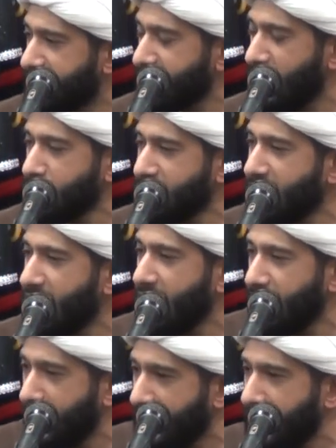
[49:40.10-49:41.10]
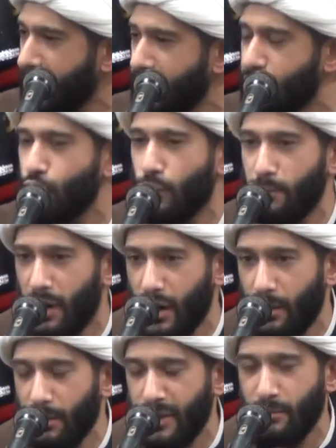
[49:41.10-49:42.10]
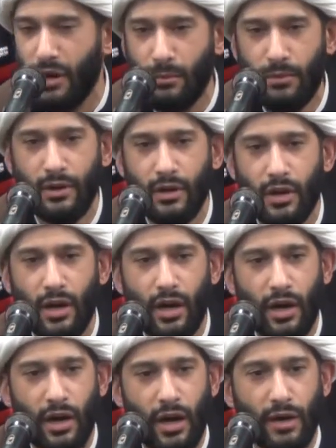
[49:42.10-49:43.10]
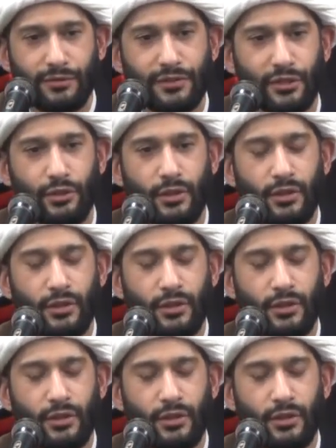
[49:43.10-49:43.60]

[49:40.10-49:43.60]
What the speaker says: salam, saying, he is your Imam after you.